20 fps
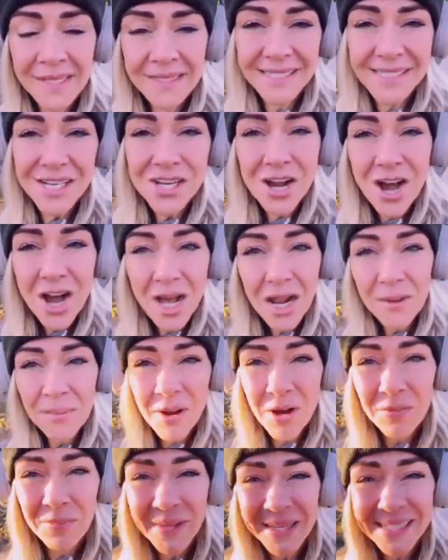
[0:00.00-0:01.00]
It's not
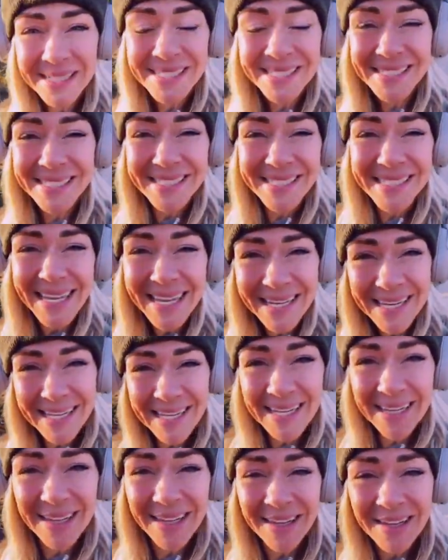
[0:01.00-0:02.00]
about being
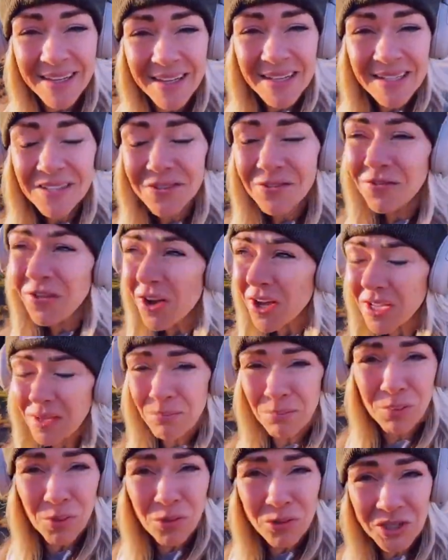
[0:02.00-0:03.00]
skinny. It's
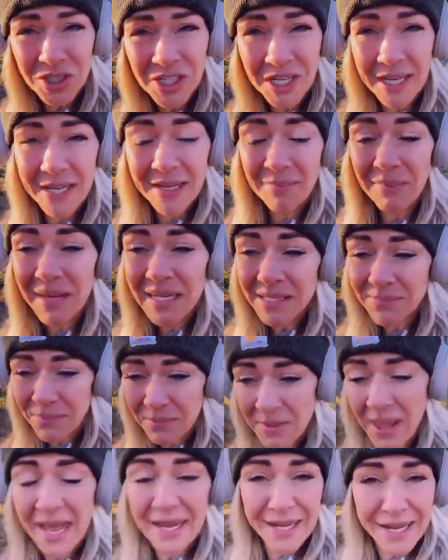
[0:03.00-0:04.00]
fucking bullshit. It makes me
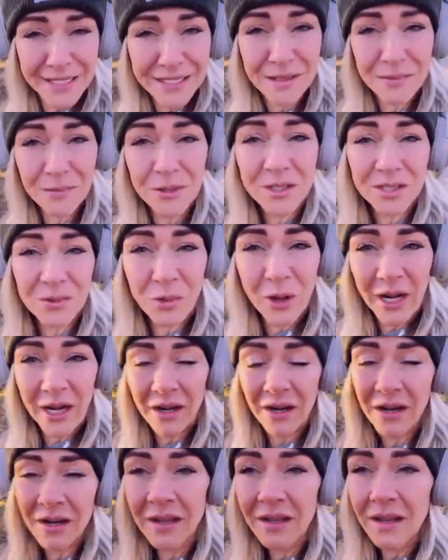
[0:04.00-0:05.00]
mad. Yes, I must
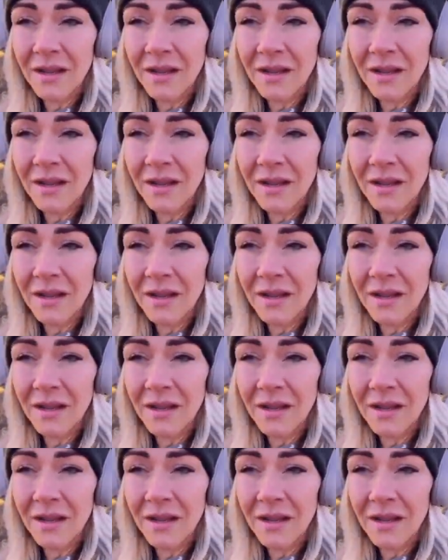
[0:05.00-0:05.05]
swear.